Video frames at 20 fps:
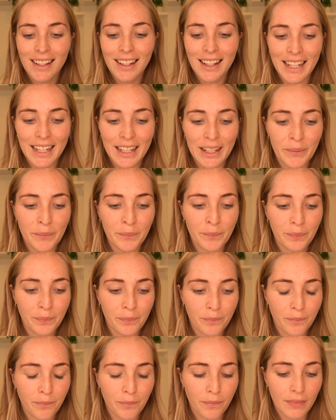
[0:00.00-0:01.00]

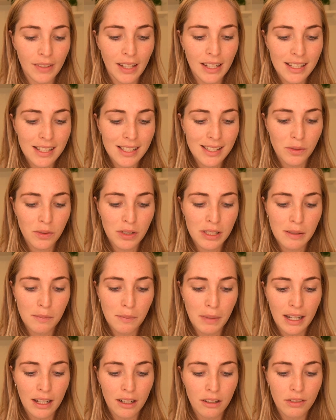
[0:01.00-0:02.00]
I guess it was
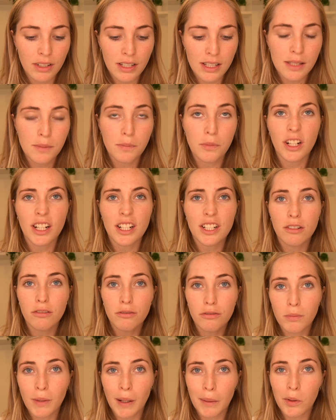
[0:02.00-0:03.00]
part of inspiration
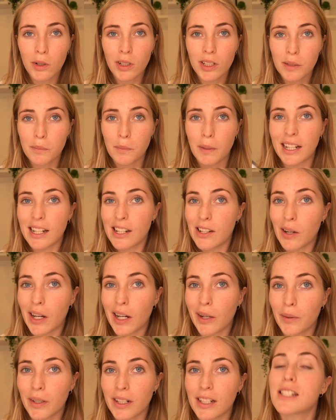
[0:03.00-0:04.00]
for my product, but I knew
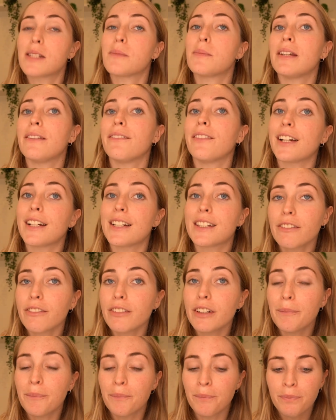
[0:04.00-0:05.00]
I wanted to be very
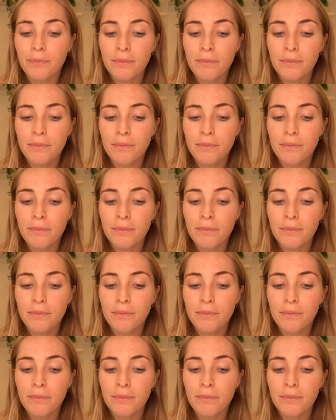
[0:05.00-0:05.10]
different